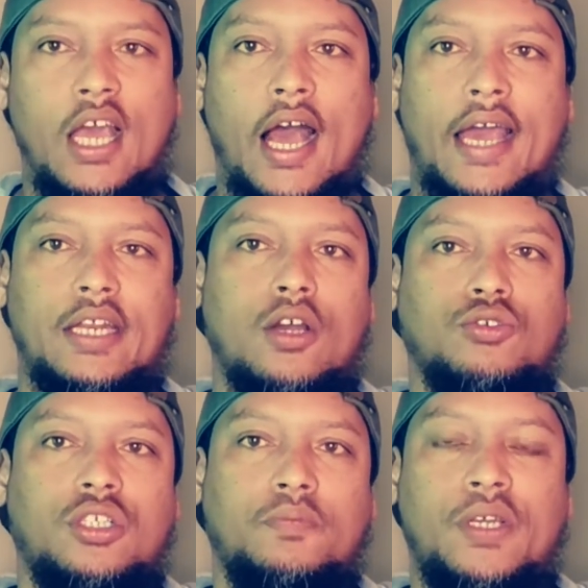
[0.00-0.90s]
I know
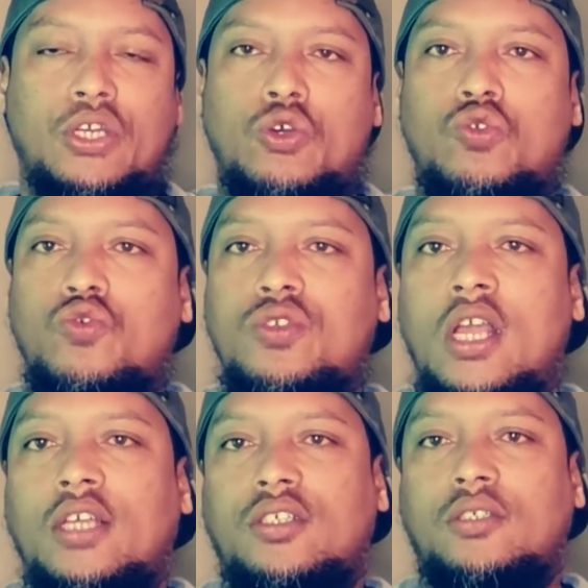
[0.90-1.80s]
she's being rude,
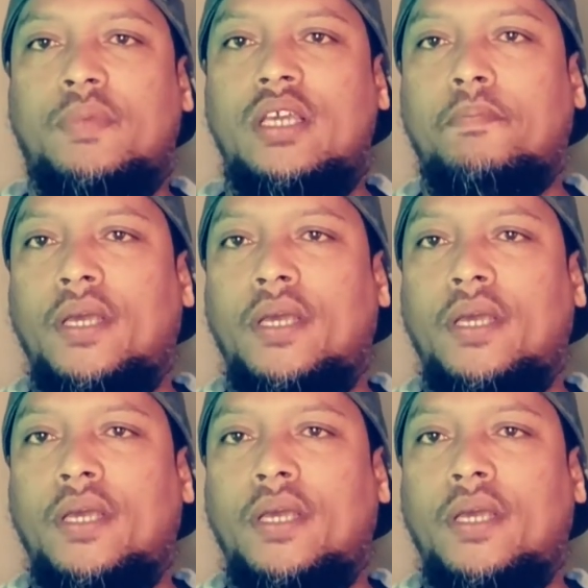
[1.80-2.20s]
she's being